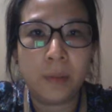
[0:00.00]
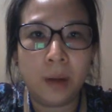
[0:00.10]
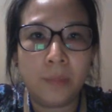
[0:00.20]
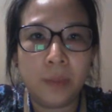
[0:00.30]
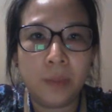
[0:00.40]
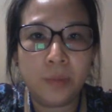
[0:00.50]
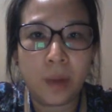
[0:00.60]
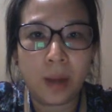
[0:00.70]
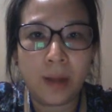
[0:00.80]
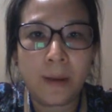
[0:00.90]

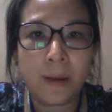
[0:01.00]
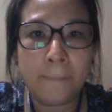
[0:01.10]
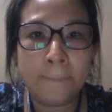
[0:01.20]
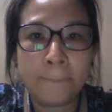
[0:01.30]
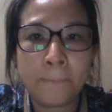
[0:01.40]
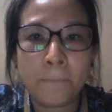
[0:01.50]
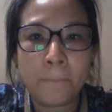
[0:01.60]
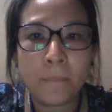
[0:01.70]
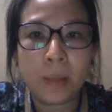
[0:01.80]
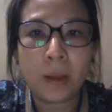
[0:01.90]
penjualan,
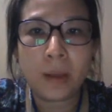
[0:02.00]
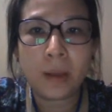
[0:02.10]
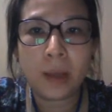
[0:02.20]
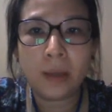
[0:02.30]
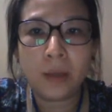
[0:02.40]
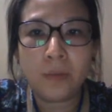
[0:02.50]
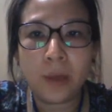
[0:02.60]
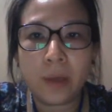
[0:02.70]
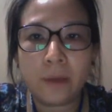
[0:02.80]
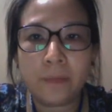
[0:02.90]
okay, and then we have
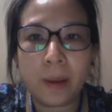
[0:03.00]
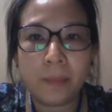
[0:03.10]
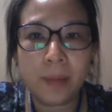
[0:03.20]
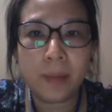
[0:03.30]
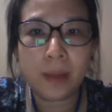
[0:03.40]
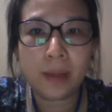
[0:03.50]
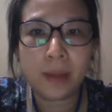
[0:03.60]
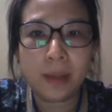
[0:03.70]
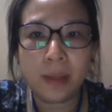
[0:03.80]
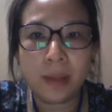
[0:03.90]
pabrik,
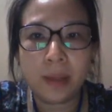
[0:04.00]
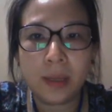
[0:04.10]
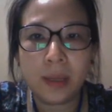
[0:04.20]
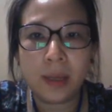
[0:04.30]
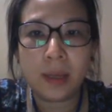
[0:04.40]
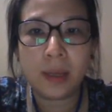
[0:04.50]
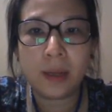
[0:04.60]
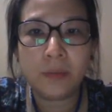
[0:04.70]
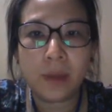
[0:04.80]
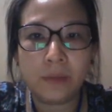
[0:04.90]
then we
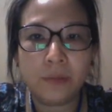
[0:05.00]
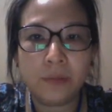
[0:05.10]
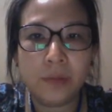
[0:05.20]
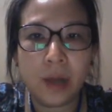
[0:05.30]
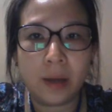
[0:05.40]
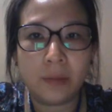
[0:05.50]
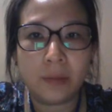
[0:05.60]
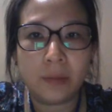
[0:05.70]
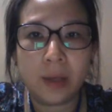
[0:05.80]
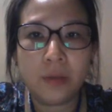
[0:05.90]
have gudang. Okay,
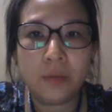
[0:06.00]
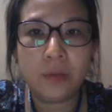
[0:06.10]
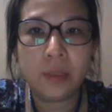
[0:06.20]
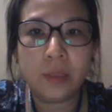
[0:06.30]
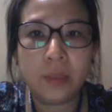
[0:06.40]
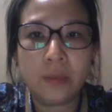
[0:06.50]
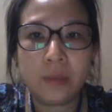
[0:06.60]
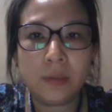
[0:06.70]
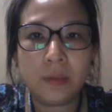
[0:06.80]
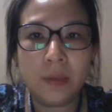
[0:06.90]
usually this is
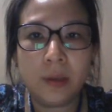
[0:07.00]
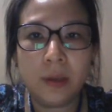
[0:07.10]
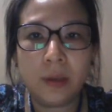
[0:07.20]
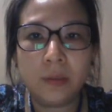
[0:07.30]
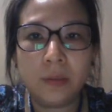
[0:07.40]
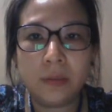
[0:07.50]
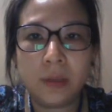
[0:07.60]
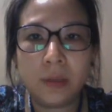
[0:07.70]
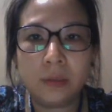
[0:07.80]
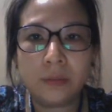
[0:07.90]
the
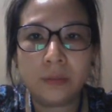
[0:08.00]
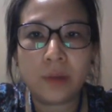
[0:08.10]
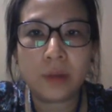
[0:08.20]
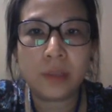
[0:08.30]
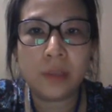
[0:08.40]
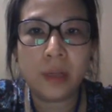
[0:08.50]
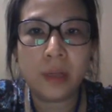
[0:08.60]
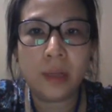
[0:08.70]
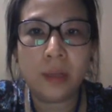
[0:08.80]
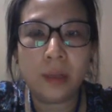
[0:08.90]
structure in
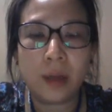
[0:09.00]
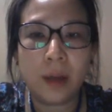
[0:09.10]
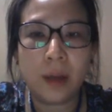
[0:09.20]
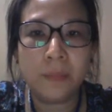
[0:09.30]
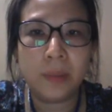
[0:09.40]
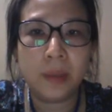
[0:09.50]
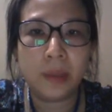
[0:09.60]
the company.